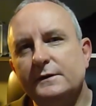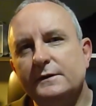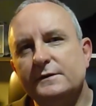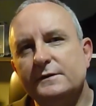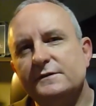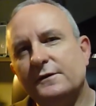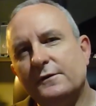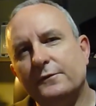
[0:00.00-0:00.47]

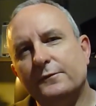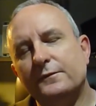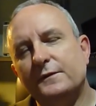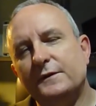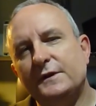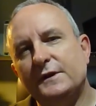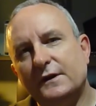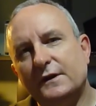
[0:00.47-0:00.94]
So
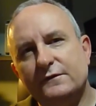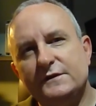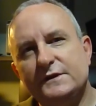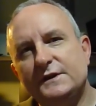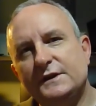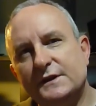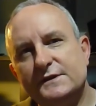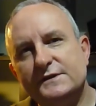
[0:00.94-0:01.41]
the
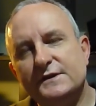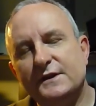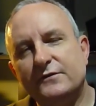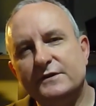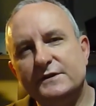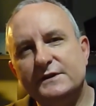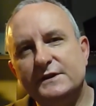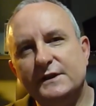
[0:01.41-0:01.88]

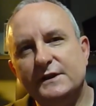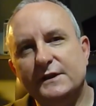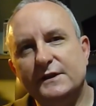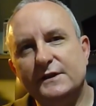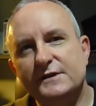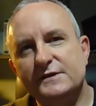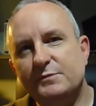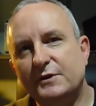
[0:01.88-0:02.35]

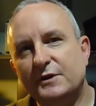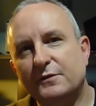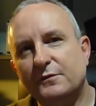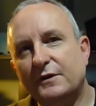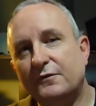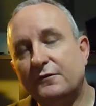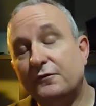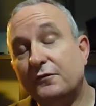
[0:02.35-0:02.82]
FT-817 has been
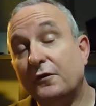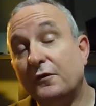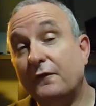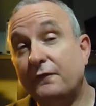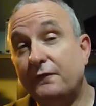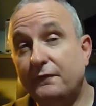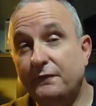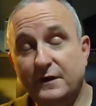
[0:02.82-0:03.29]
around for a
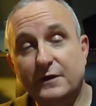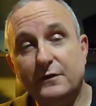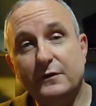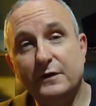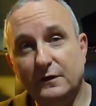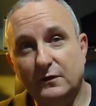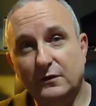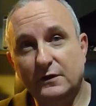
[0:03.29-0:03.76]

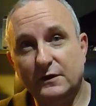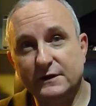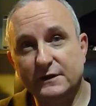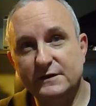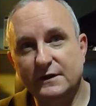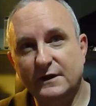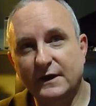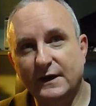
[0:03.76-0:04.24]
very long
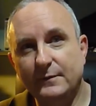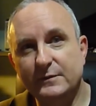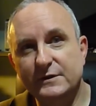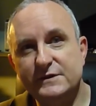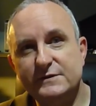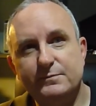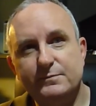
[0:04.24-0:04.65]
time.